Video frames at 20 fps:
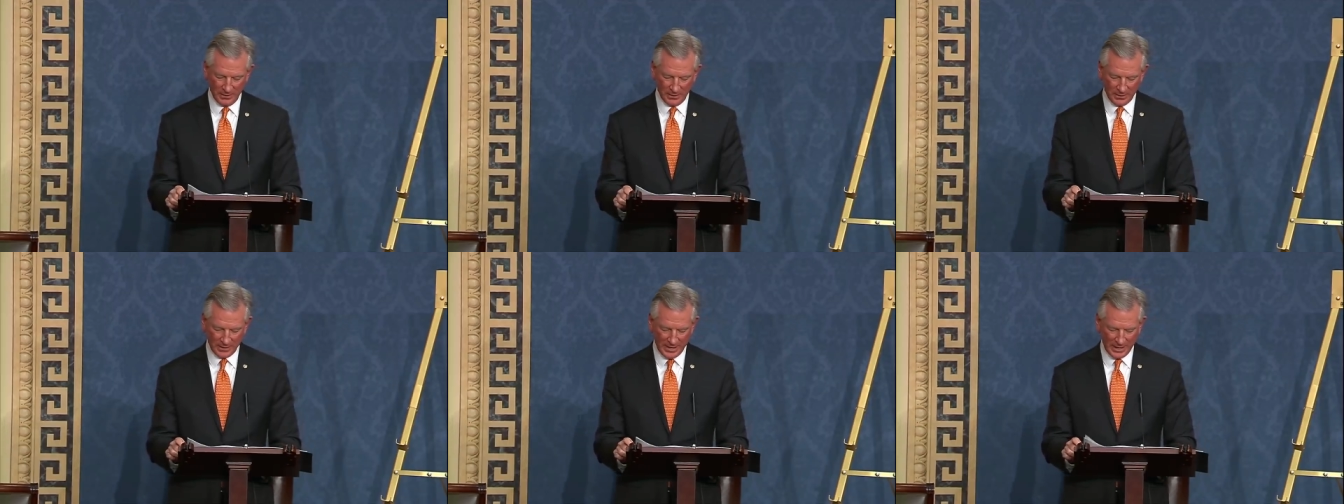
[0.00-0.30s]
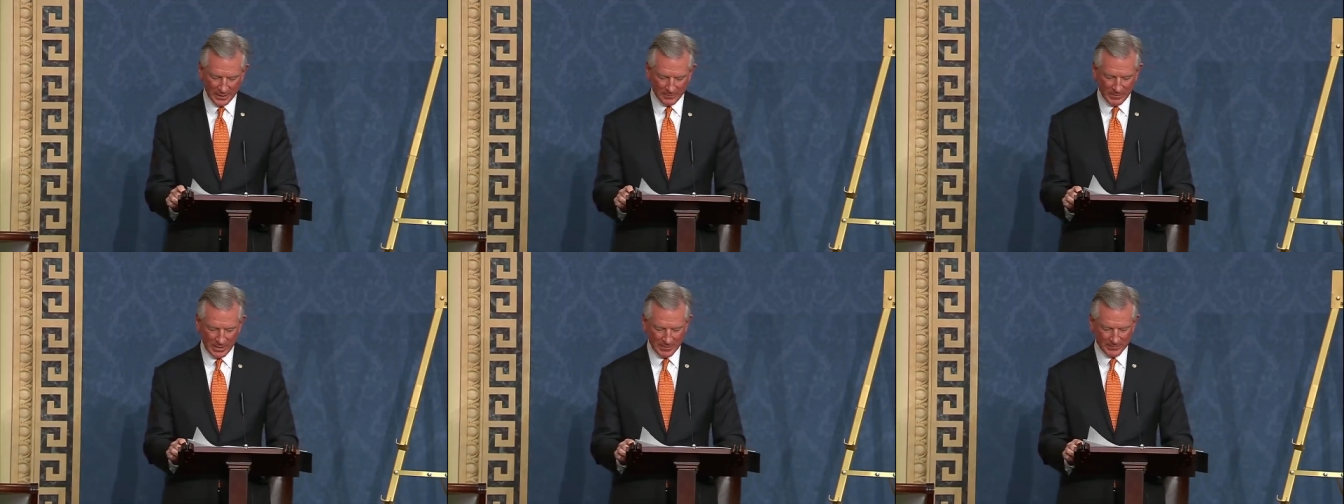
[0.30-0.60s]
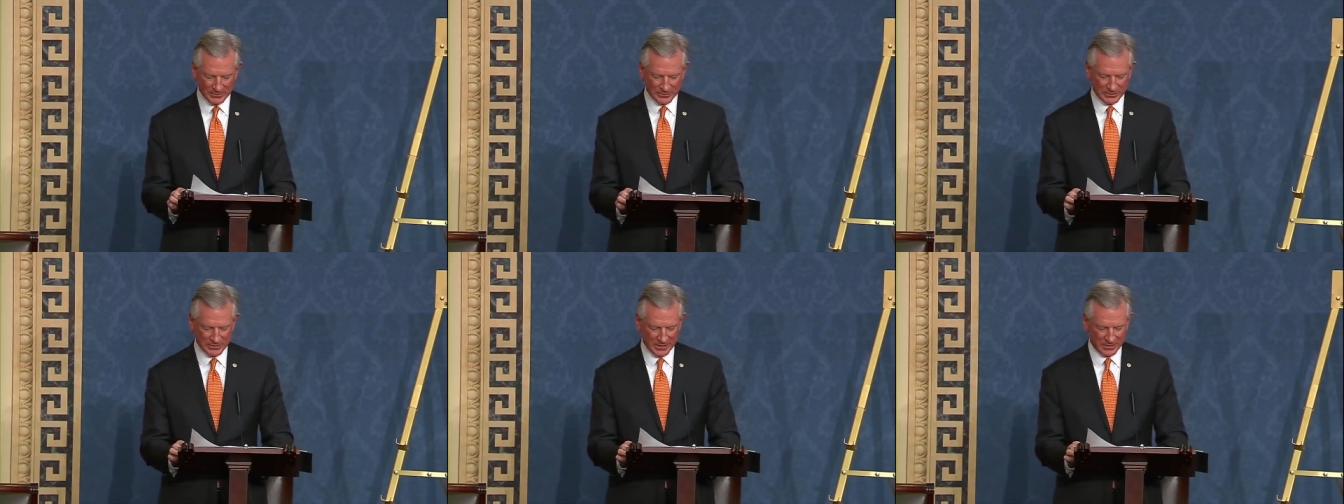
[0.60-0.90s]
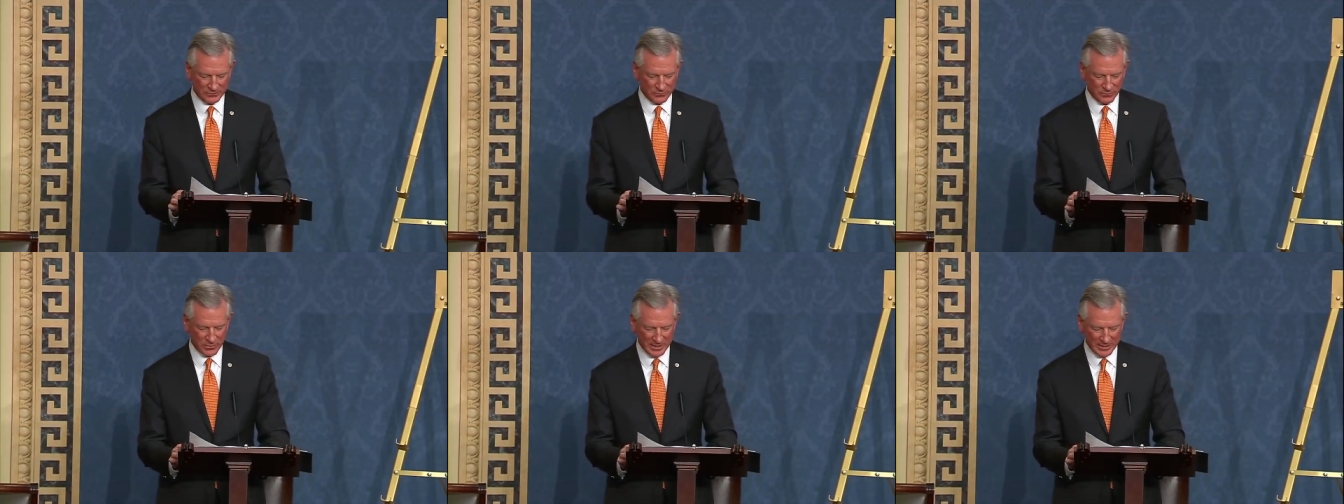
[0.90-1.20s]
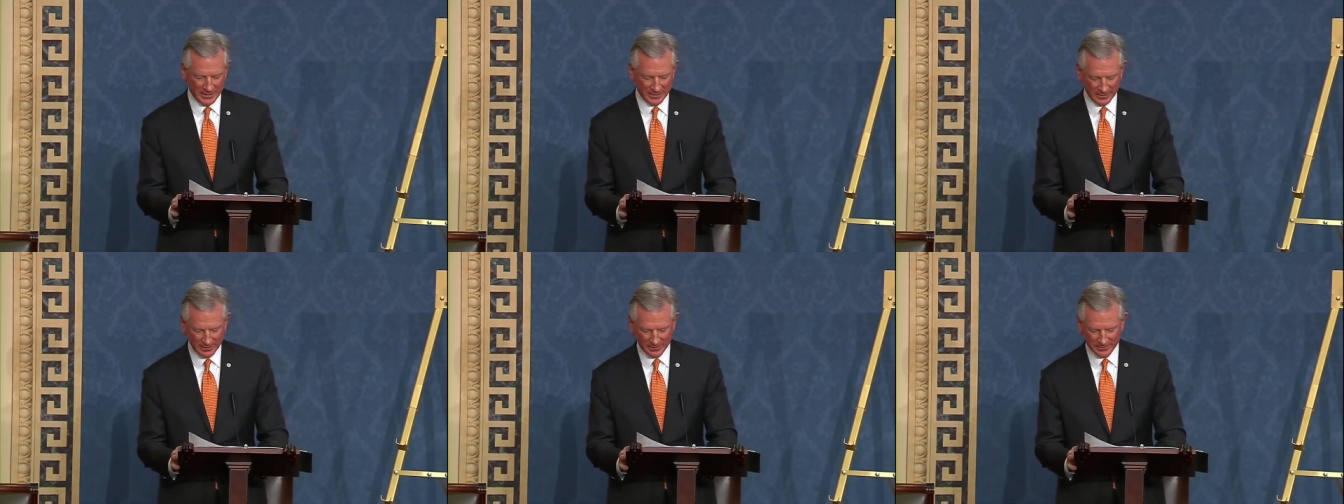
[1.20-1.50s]
Alabama stands
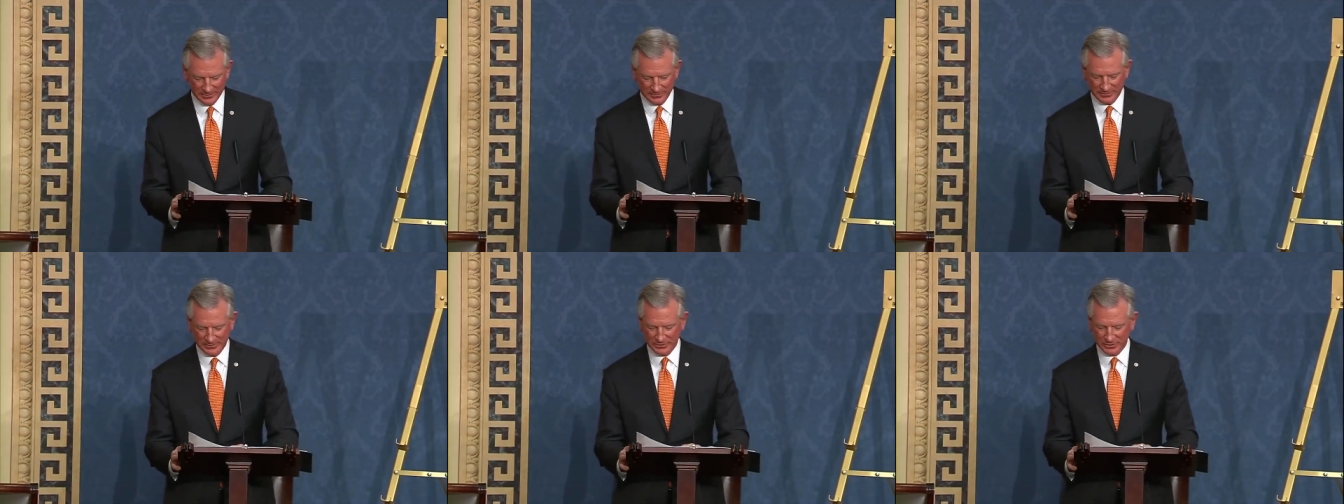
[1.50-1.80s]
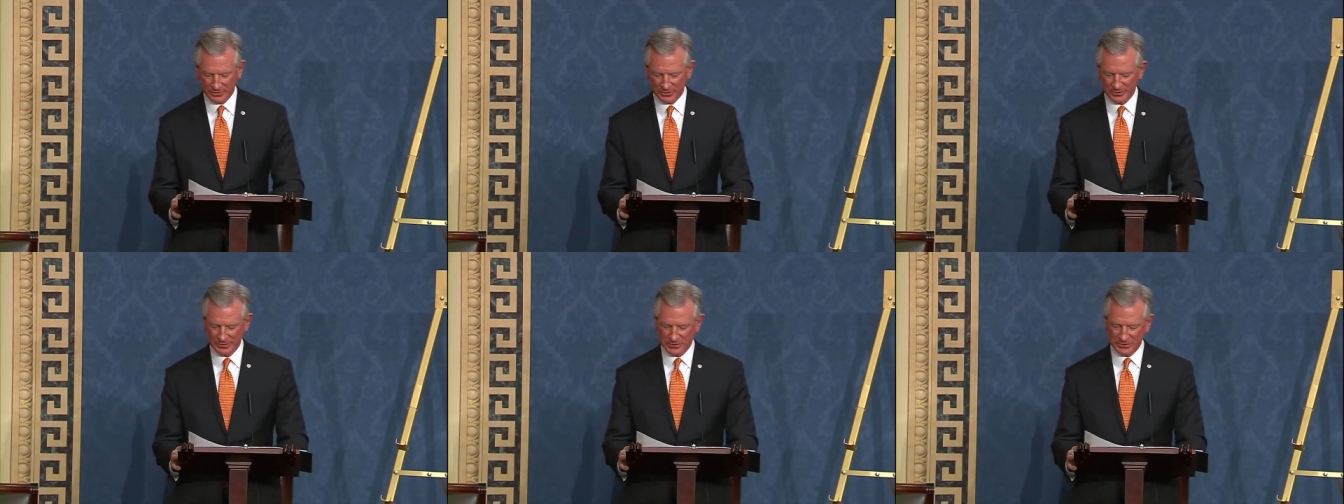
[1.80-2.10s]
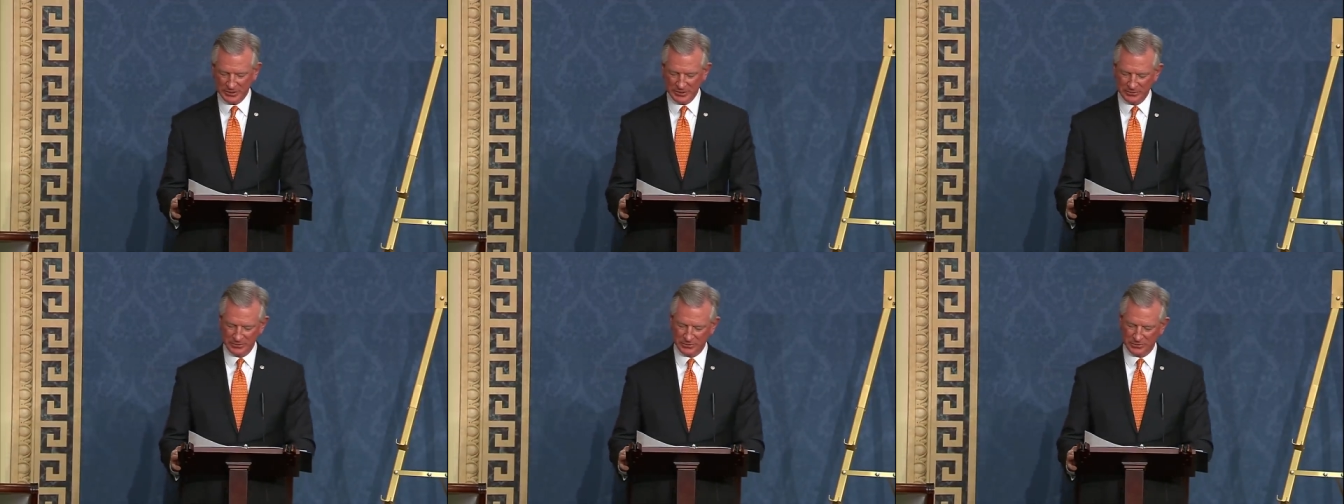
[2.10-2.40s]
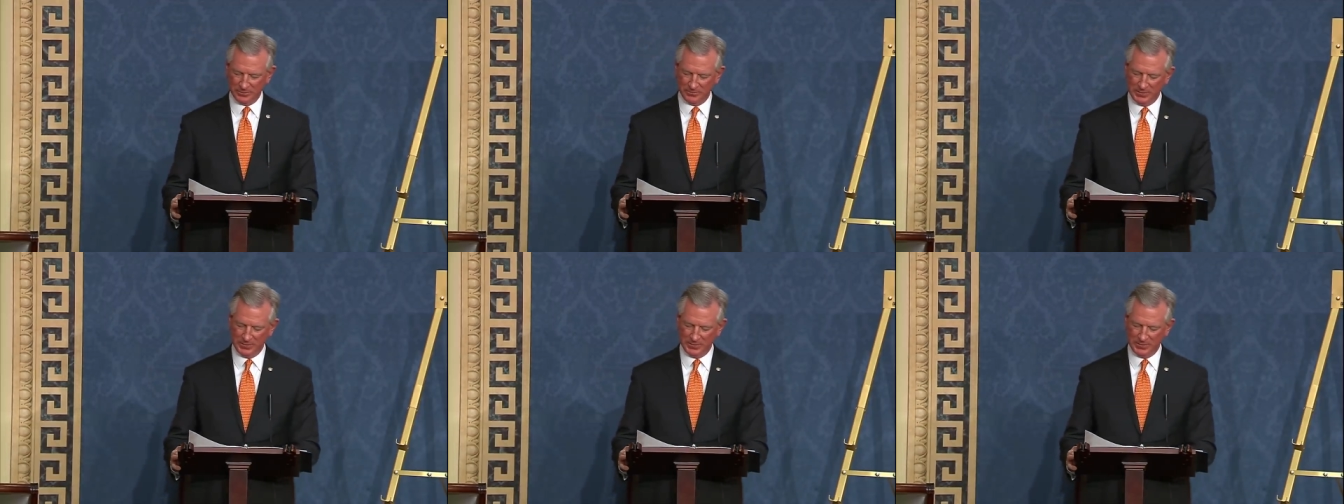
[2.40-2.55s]
ready to continue to